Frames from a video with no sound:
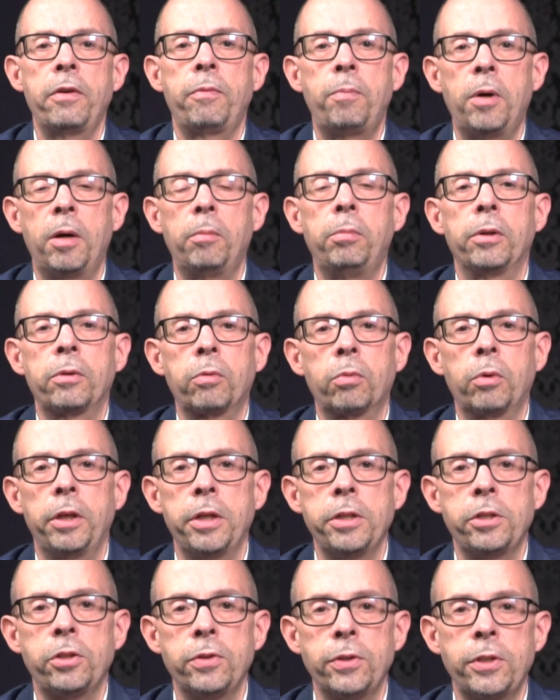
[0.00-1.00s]
of public
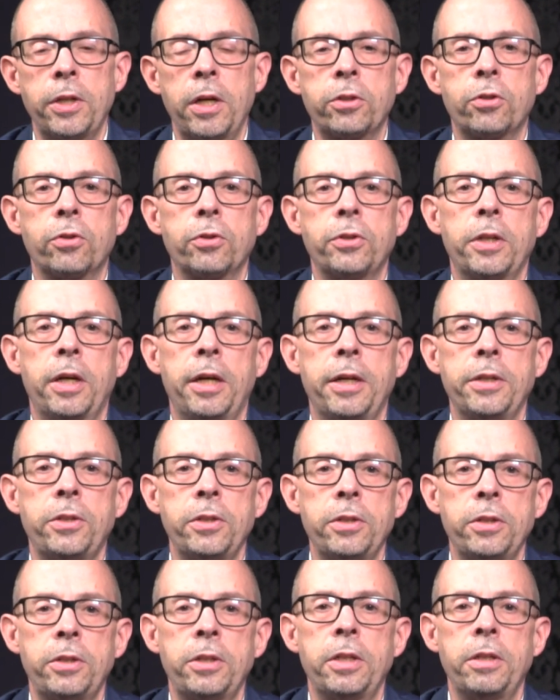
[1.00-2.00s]
relations exercise
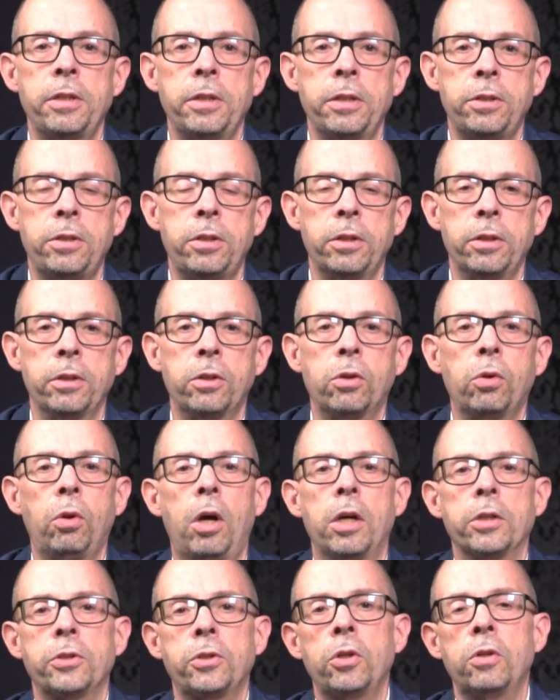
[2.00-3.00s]
intended to
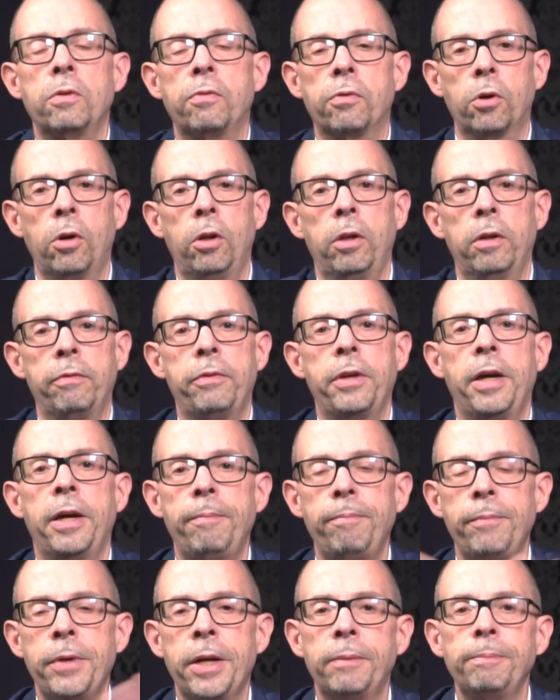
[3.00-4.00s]
gloss over all of that.
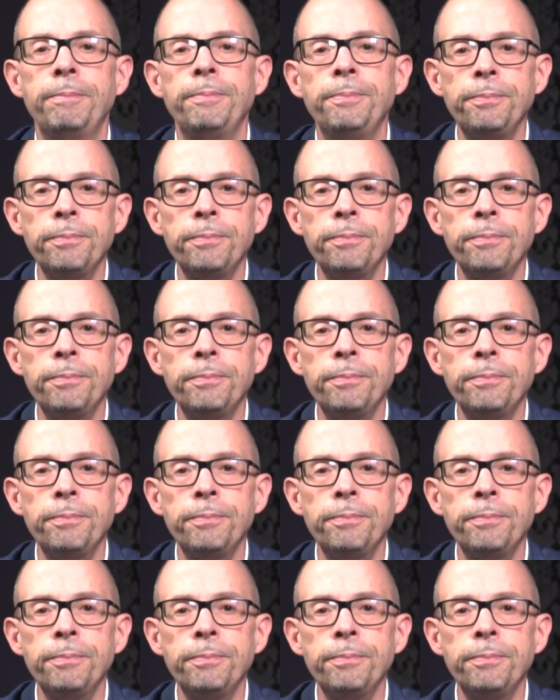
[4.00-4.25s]
Now,